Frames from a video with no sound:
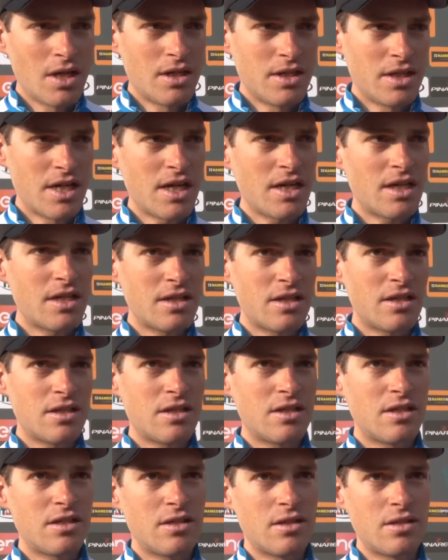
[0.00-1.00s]

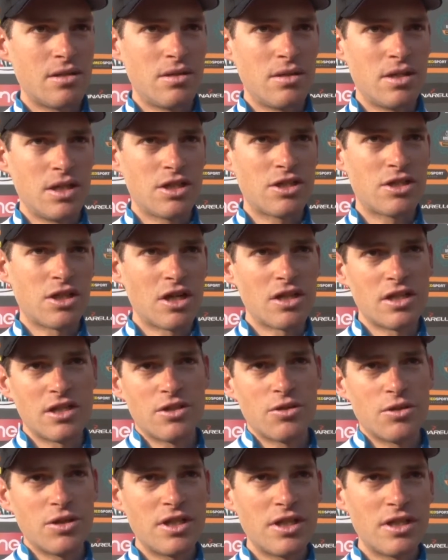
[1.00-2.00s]
Yeah, it
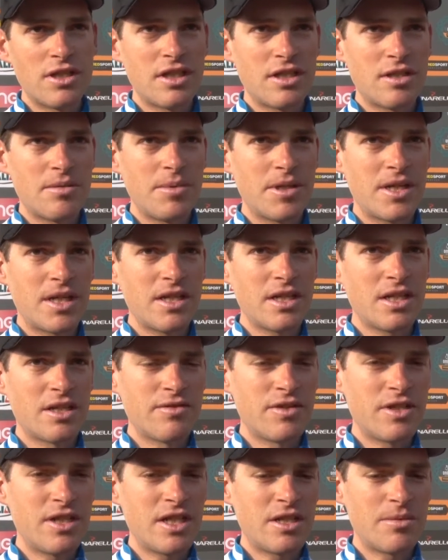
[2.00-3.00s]
started good in the beginning
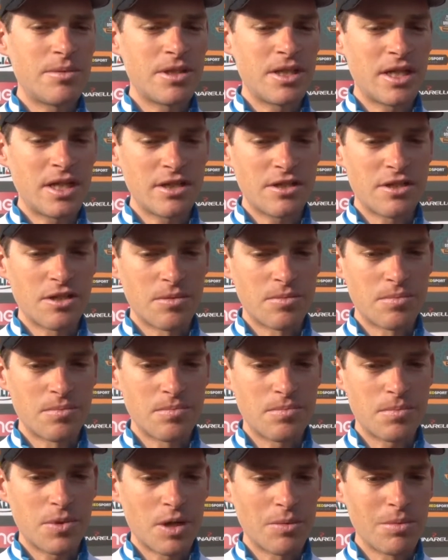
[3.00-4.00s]
of the year, but I had
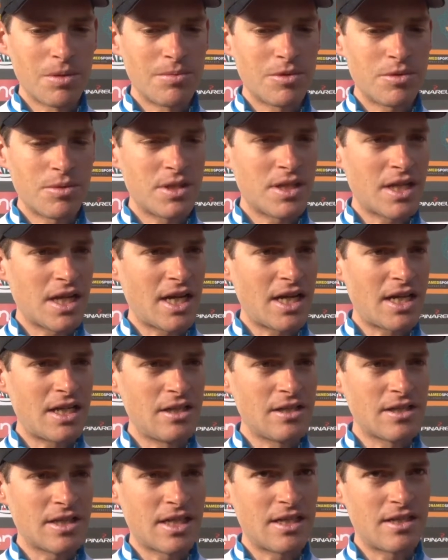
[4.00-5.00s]
some problems with the
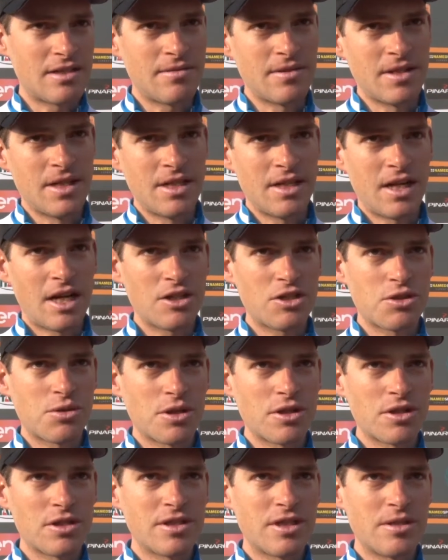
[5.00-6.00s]
health and I
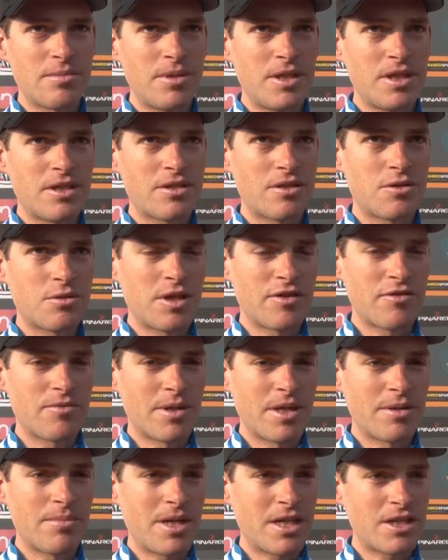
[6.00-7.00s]
struggled a bit to have
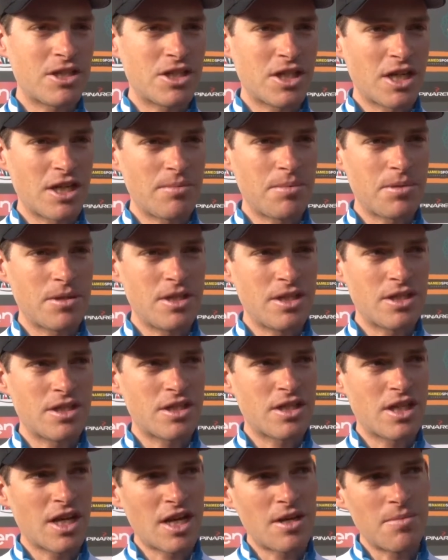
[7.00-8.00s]
my best shape.
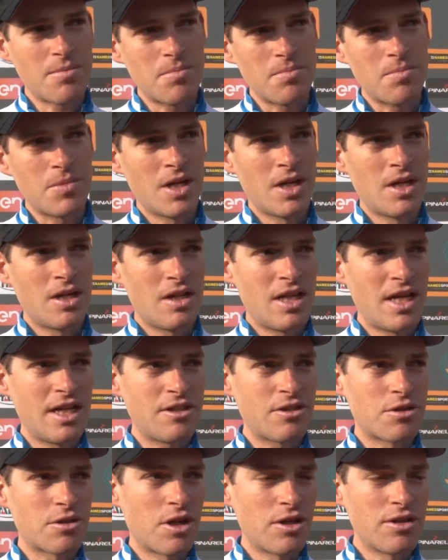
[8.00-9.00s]
This came
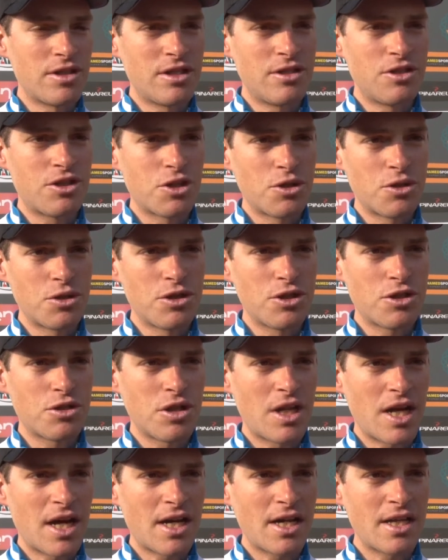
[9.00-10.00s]
later on in June,
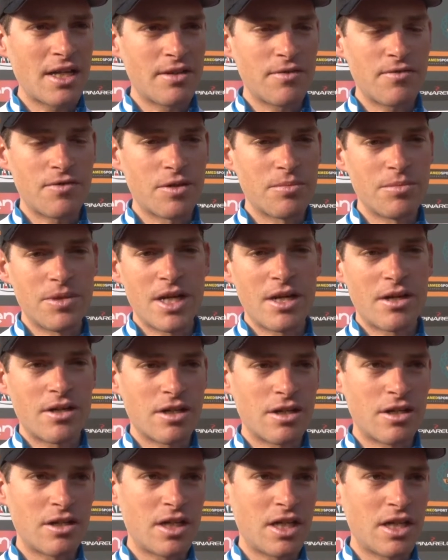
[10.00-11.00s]
July, and from there
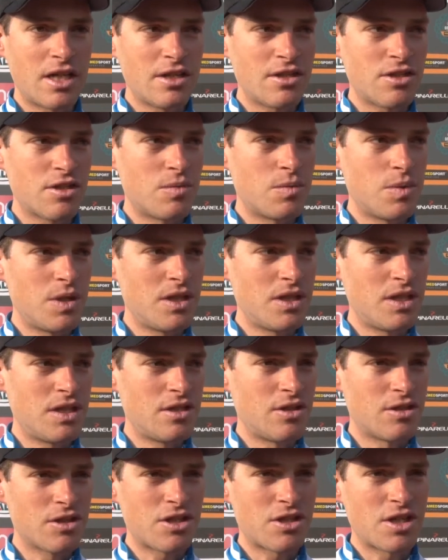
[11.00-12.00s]
I had some win
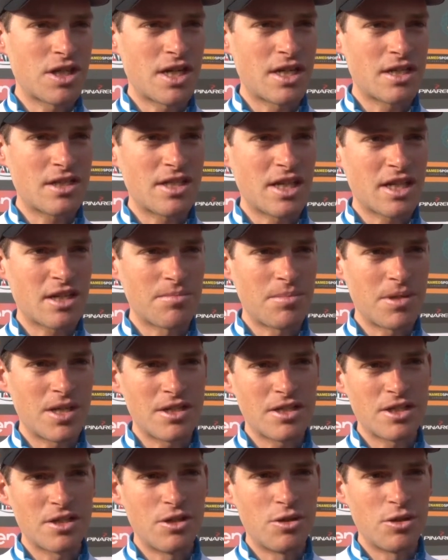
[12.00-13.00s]
in Austria, second
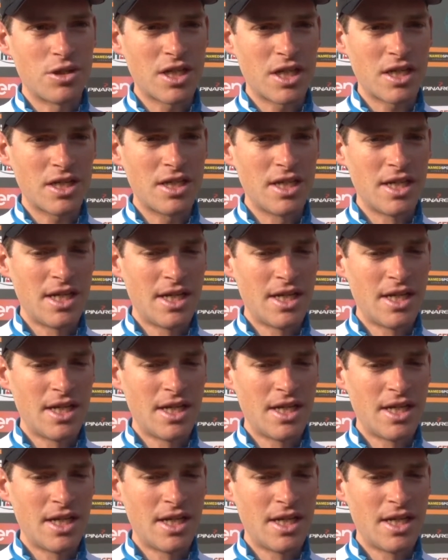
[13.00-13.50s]
place in Utah.